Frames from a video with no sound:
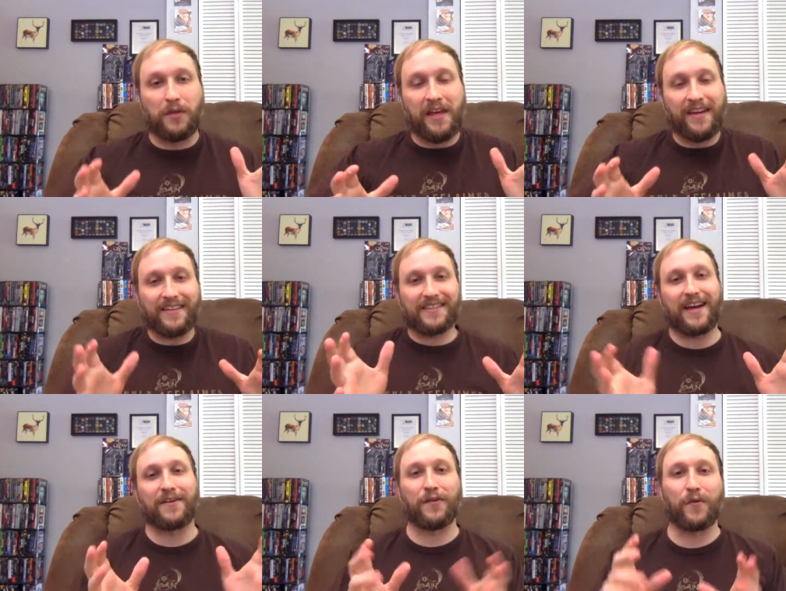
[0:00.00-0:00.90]
things
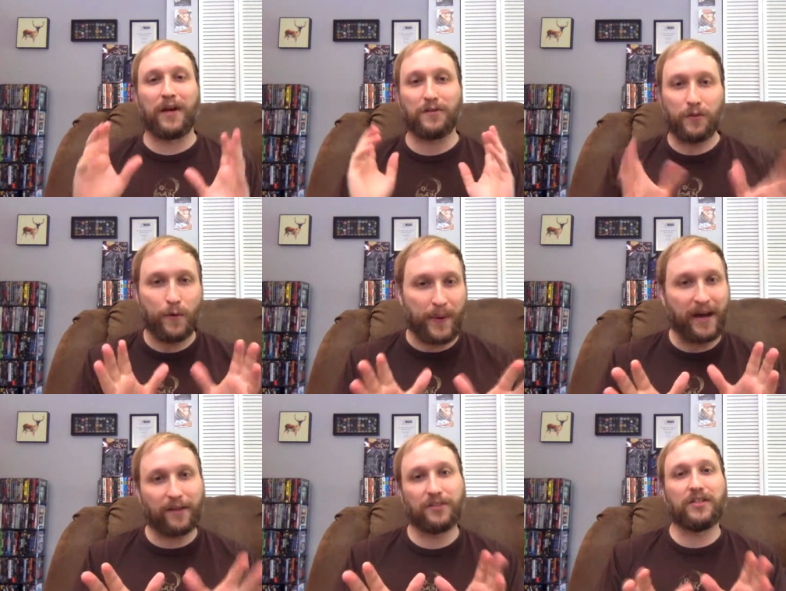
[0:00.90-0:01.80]
out of the way. Two
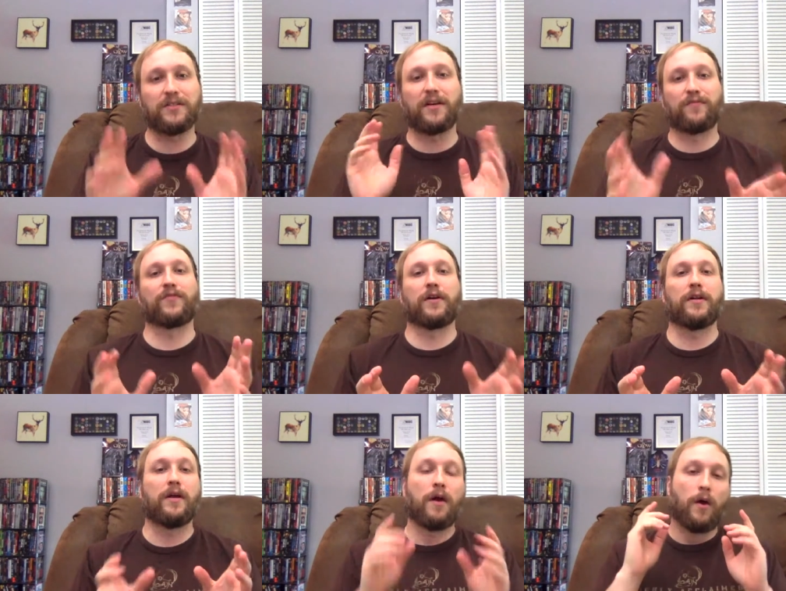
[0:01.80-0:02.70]
apologies up
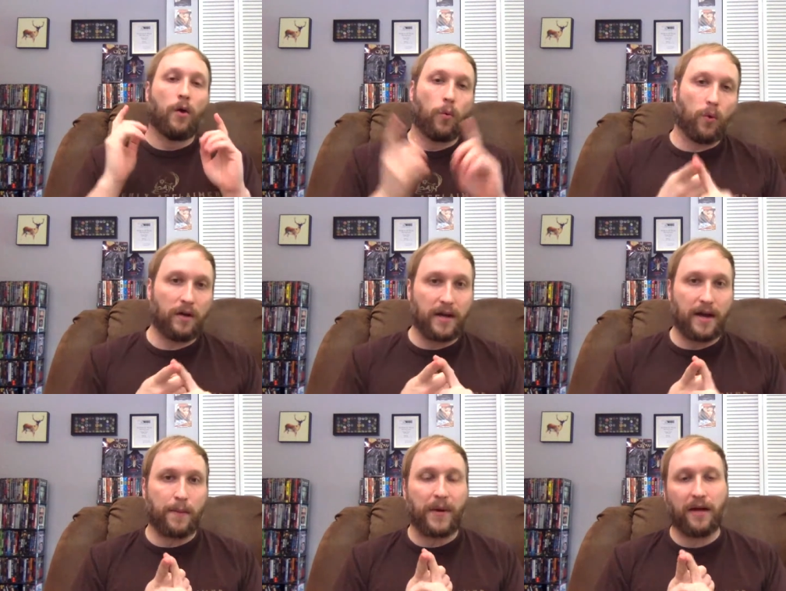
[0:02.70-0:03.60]
front. One,
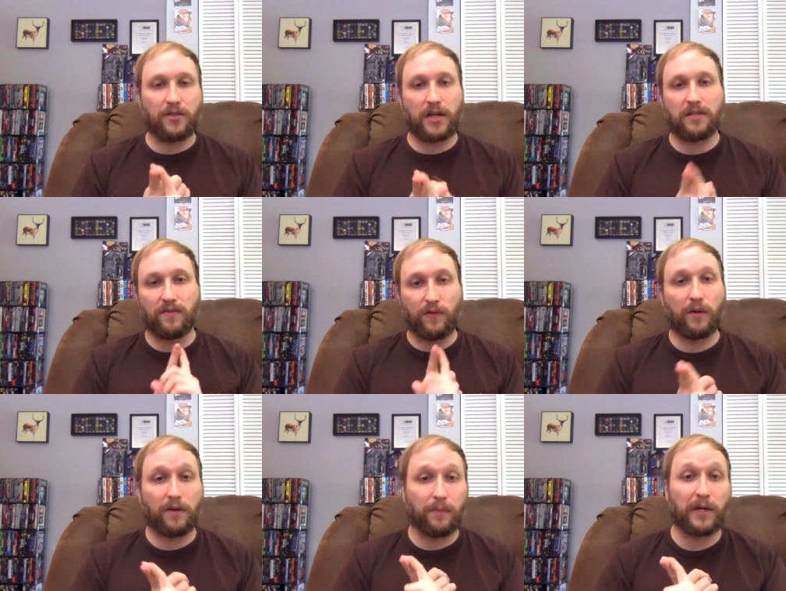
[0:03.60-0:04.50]
I apologize if
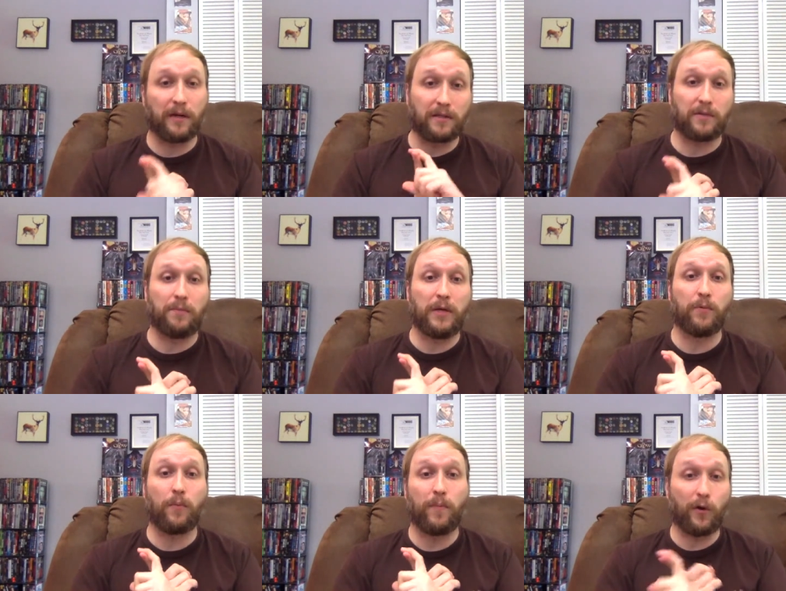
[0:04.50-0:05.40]
you end up hearing some
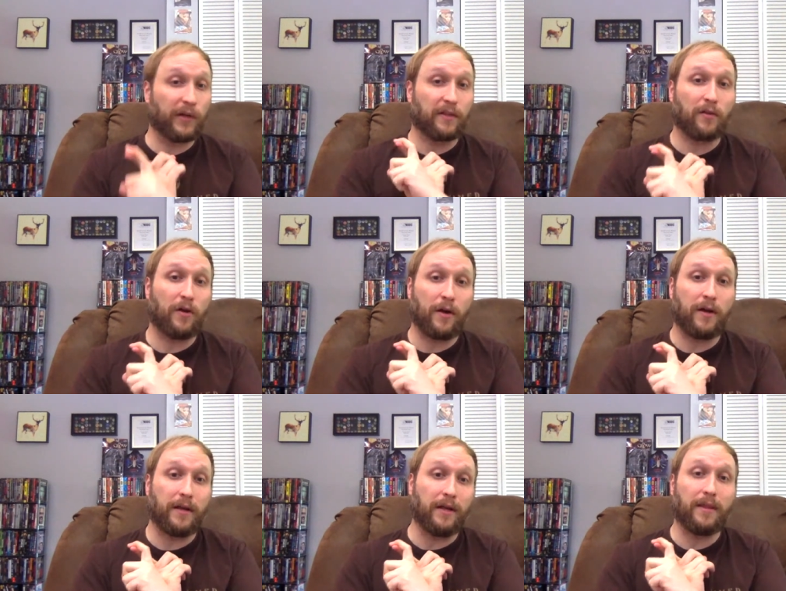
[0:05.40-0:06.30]
people mowing the
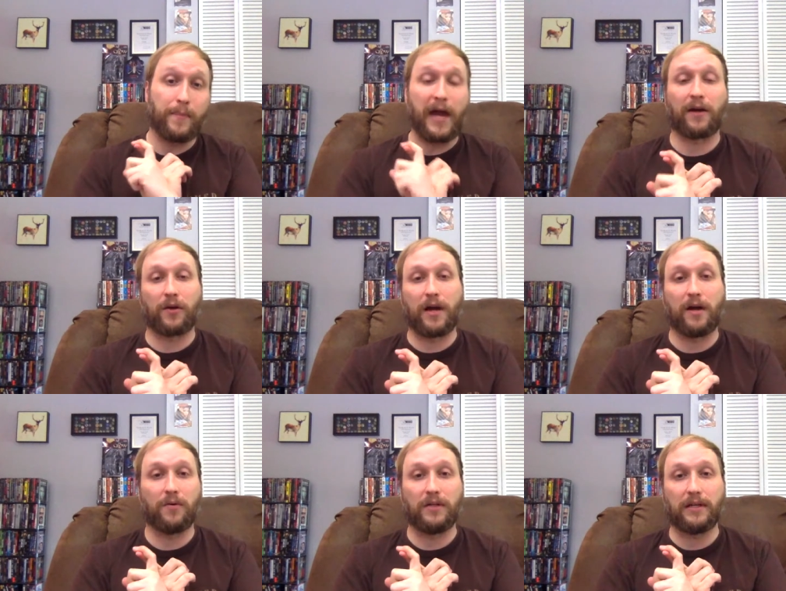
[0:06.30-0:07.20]
lawn in the
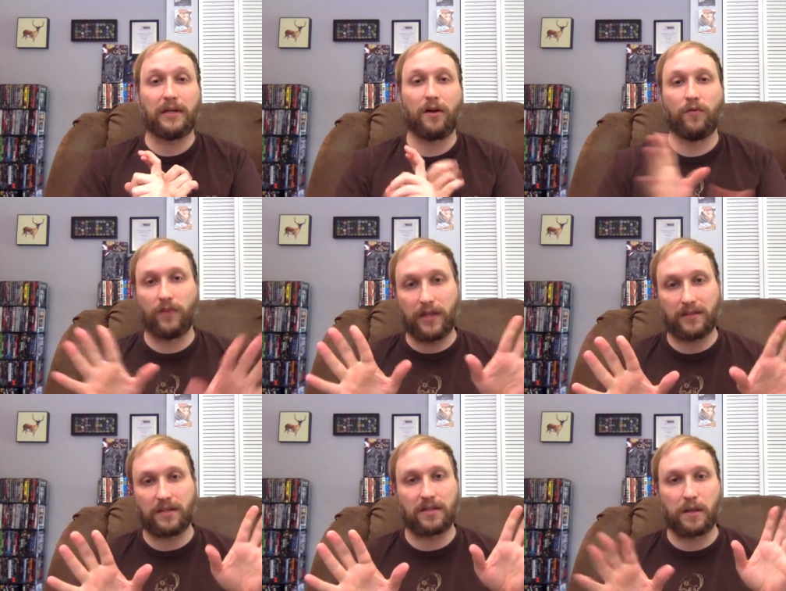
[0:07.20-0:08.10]
background. Uh, hopefully
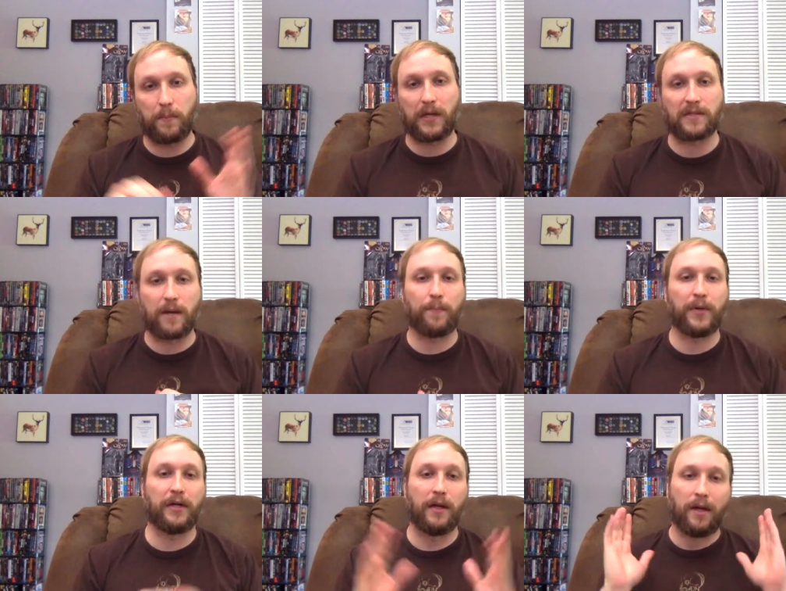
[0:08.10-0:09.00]
that doesn't get picked up,
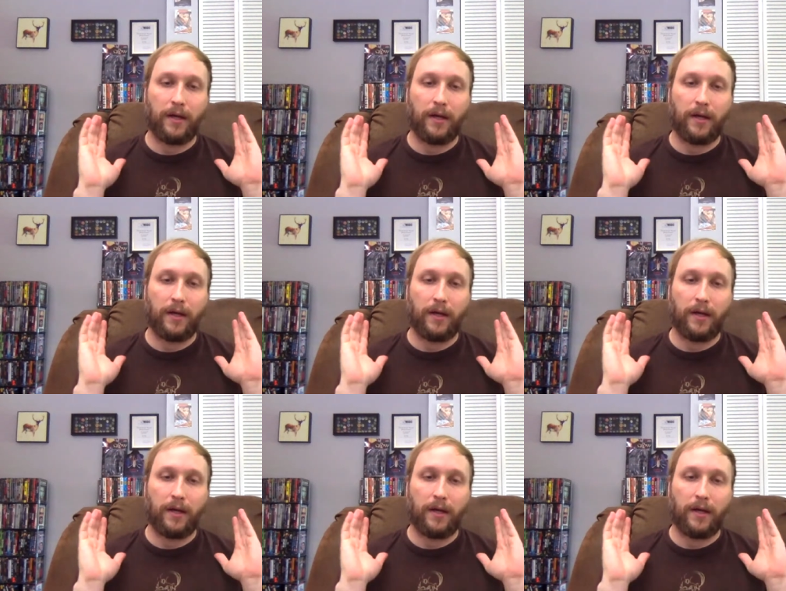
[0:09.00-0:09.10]
but